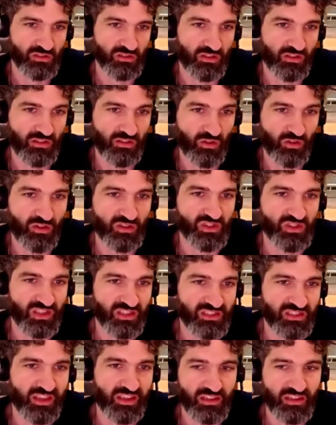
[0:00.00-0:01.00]
So not
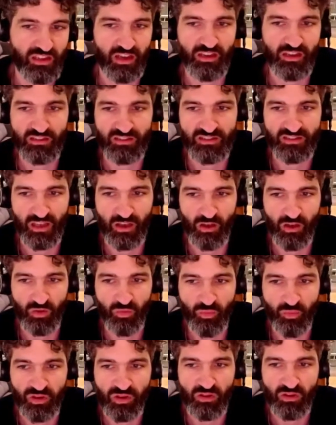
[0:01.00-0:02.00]
just getting artists
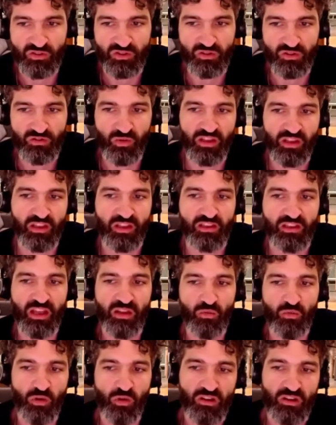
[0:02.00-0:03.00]
out, but also creating a
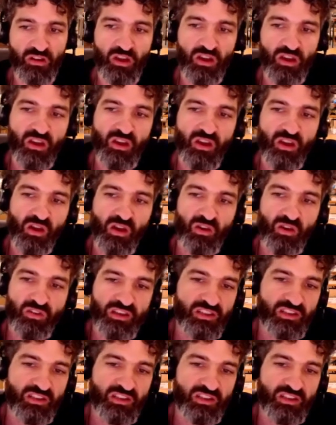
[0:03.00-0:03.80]
network of